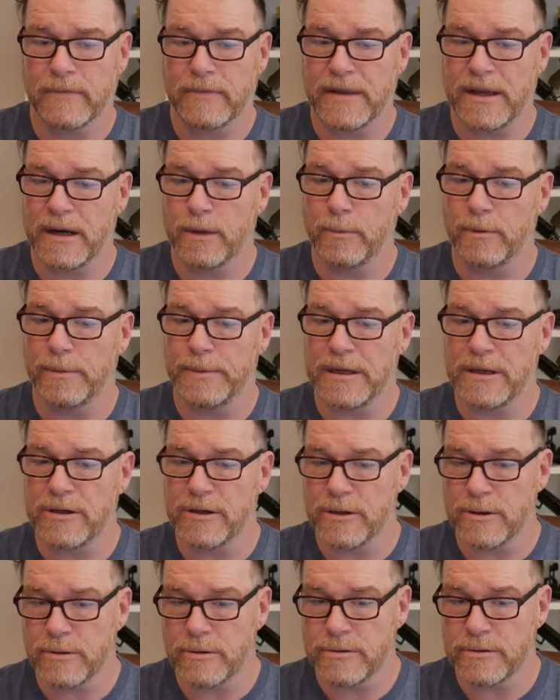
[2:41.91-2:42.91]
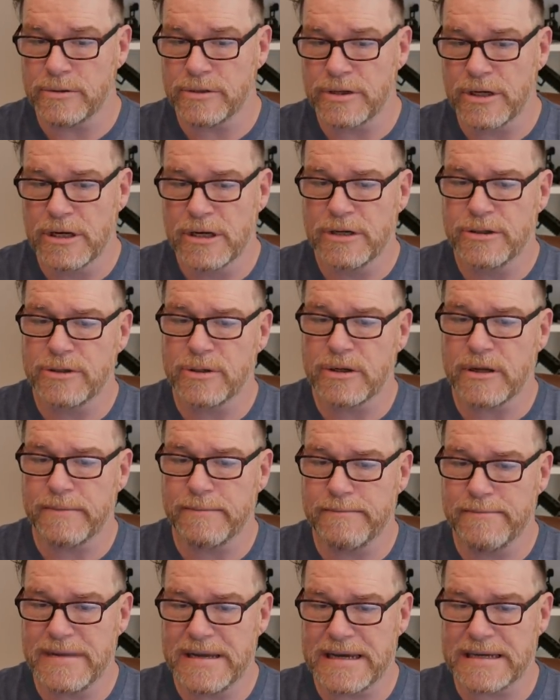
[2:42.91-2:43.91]
that it will be used to
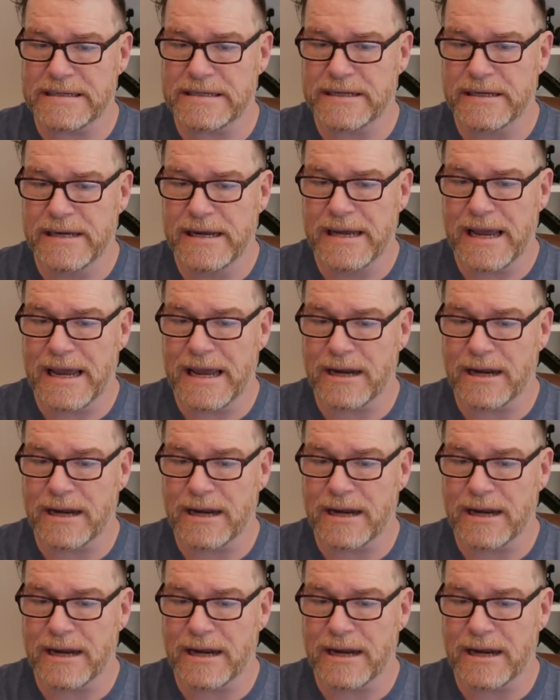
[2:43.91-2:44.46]
commit